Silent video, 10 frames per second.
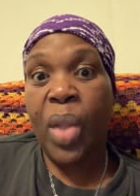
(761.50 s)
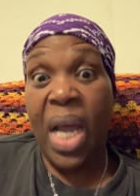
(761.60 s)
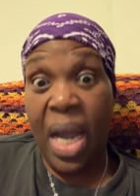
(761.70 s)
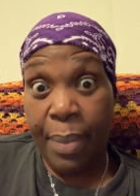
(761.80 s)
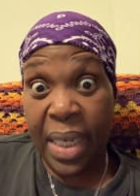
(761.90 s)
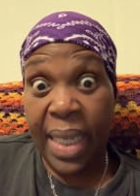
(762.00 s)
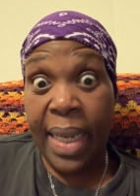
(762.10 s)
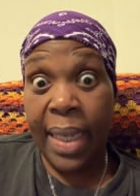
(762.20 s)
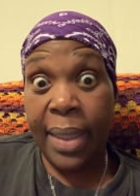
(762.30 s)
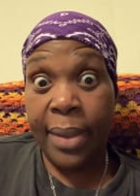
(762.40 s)
I'm
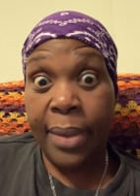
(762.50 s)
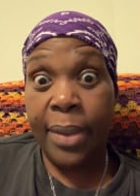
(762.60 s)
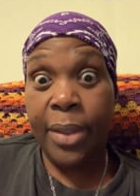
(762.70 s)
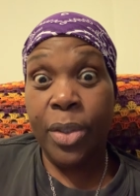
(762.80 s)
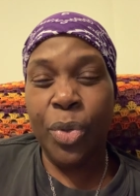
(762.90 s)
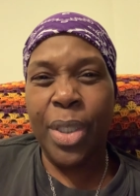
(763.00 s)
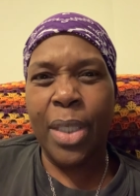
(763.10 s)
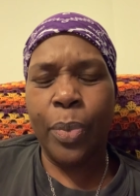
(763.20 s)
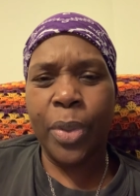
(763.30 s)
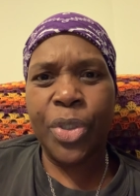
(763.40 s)
glad you
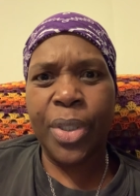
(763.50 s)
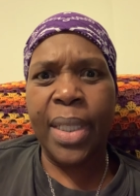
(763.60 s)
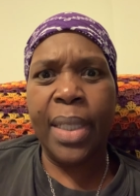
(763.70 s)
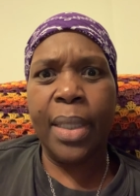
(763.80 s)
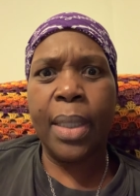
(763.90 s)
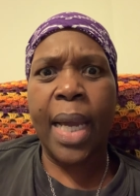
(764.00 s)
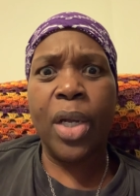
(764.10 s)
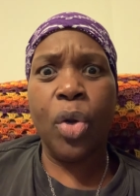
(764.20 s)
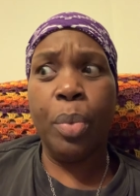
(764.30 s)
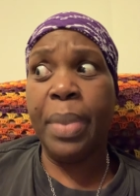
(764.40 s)
did what you did. I
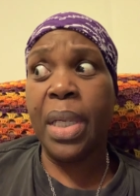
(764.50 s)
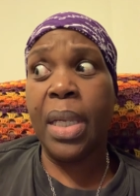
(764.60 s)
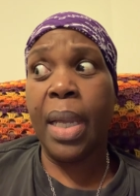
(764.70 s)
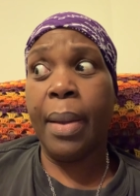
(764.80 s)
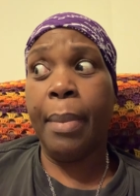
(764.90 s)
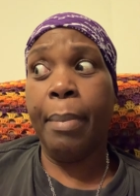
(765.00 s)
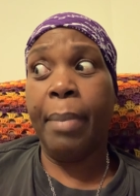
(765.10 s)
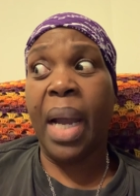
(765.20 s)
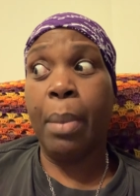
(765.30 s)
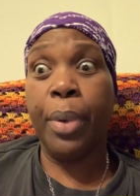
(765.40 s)
know me and
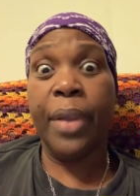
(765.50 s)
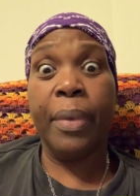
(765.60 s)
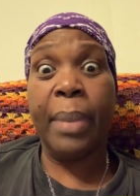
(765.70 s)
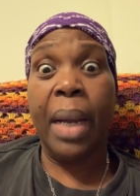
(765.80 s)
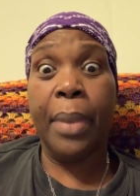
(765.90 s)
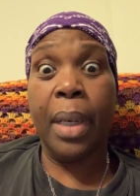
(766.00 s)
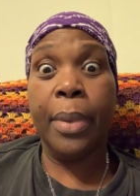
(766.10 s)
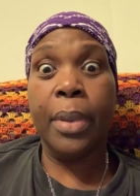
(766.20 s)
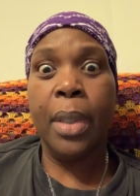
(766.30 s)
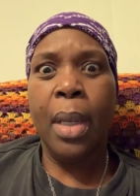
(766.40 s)
my brother, my
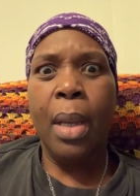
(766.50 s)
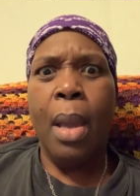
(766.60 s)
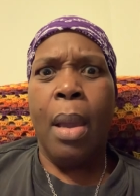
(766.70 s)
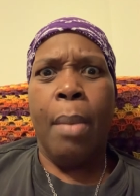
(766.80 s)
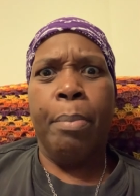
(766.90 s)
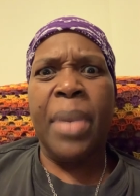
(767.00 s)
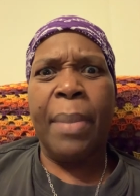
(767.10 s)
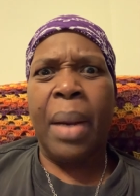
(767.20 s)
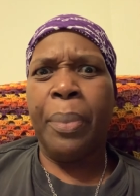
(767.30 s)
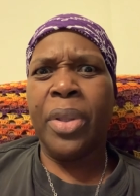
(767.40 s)
mama. Me and
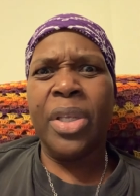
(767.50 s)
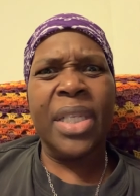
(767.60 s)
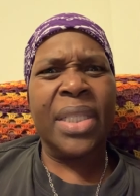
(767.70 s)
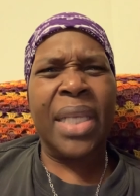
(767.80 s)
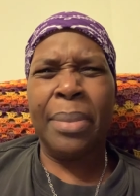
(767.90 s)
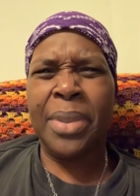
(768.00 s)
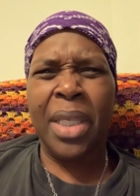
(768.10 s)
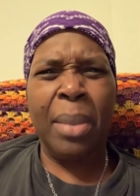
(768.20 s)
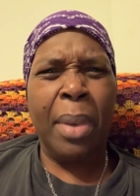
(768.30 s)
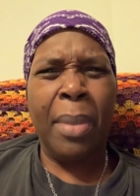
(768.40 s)
my brother just kept
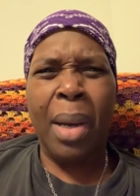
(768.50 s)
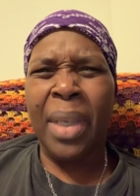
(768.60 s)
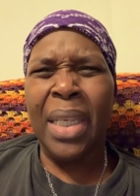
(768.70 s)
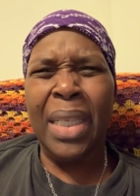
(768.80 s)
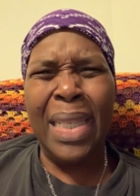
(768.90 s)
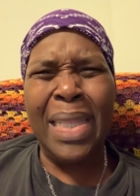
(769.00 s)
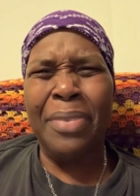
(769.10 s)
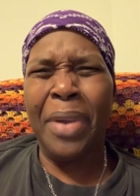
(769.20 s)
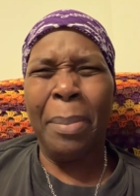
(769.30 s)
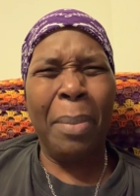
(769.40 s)
telling my mama,
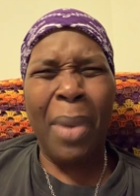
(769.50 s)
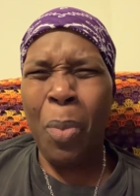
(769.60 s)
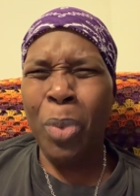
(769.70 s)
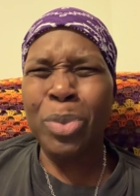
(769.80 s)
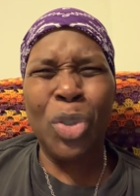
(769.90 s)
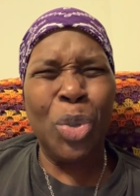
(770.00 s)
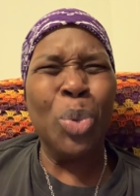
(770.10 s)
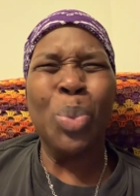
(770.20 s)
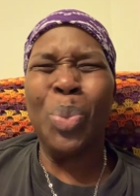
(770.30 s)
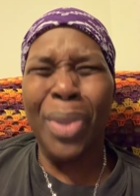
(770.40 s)
leave him. Mama, won't
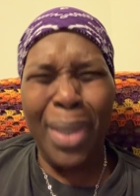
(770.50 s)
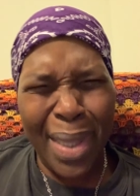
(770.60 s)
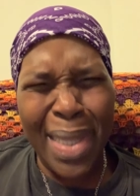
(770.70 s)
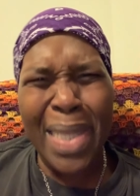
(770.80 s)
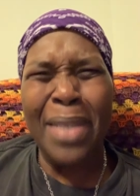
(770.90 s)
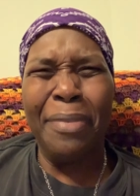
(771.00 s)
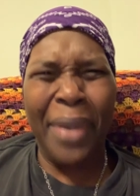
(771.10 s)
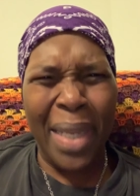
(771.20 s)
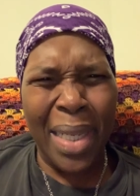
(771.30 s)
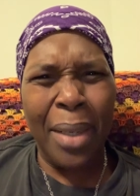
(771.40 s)
you leave
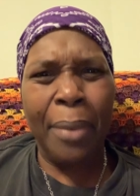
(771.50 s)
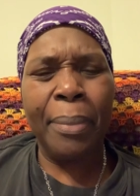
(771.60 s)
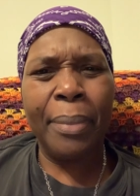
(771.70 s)
him?